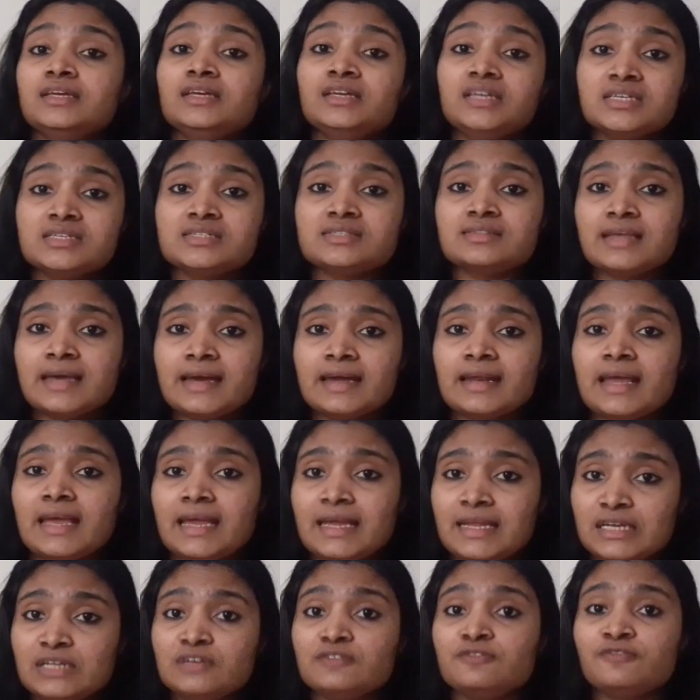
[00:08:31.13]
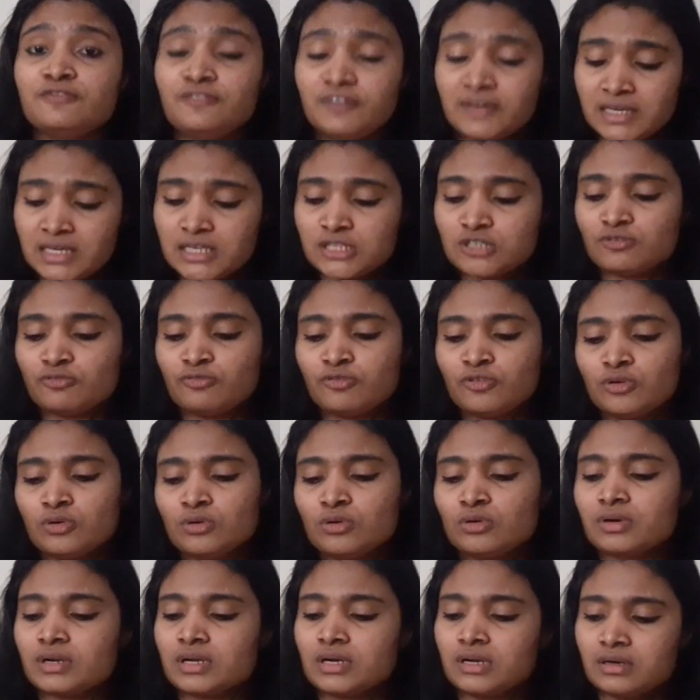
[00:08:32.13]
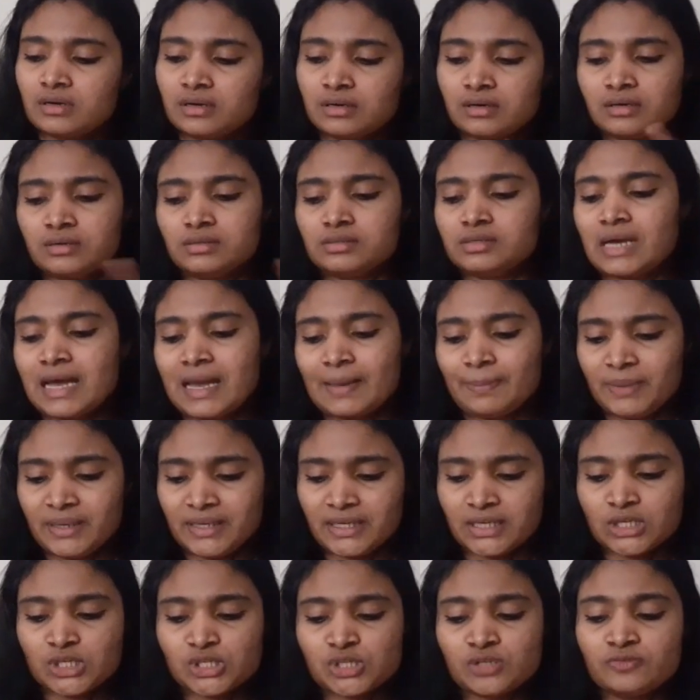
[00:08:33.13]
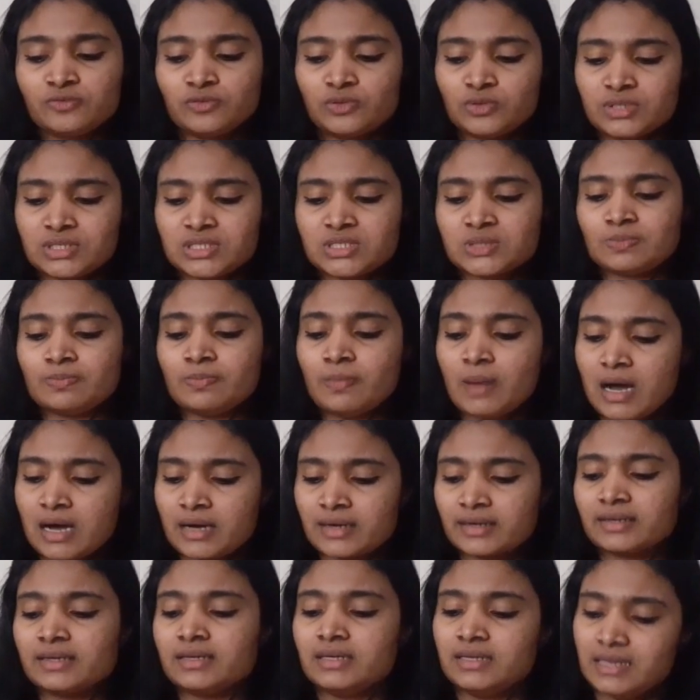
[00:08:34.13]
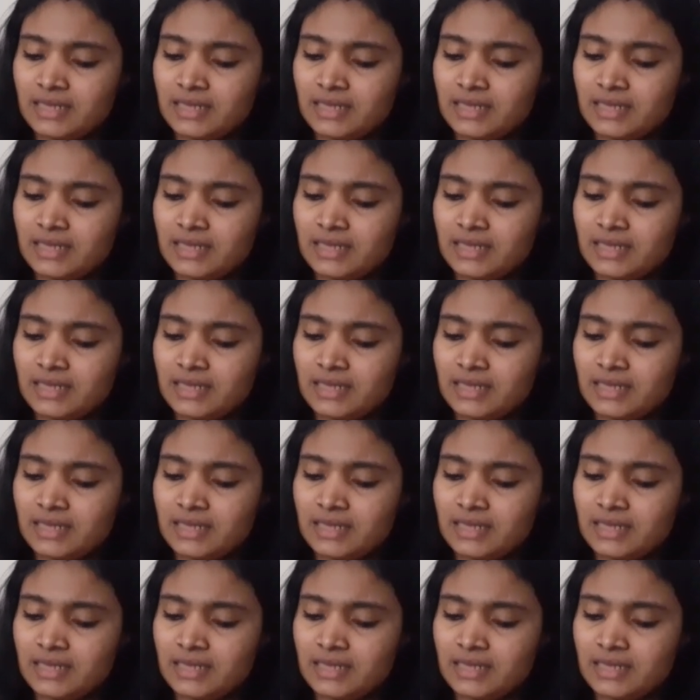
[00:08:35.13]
is there any fees for uh, application for this bar?